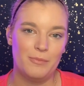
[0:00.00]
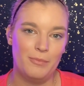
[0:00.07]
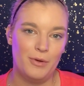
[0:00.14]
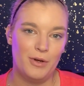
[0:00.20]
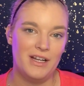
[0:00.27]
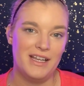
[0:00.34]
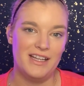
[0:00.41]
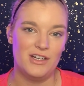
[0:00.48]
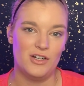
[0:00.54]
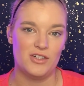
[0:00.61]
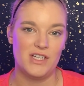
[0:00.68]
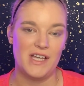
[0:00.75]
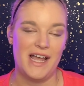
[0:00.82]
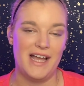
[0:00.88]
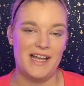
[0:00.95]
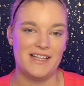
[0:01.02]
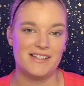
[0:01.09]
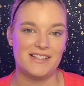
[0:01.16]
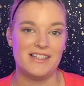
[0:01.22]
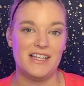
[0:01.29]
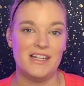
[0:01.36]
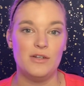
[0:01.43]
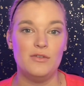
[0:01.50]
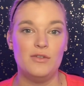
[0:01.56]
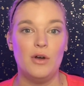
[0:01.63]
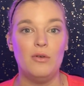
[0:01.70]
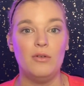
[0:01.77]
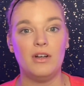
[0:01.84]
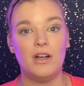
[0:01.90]
put in your tasks and you
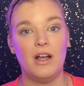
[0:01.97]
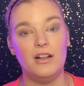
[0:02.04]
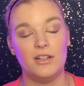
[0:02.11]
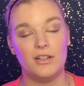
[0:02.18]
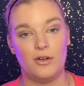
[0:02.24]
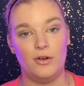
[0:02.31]
don't color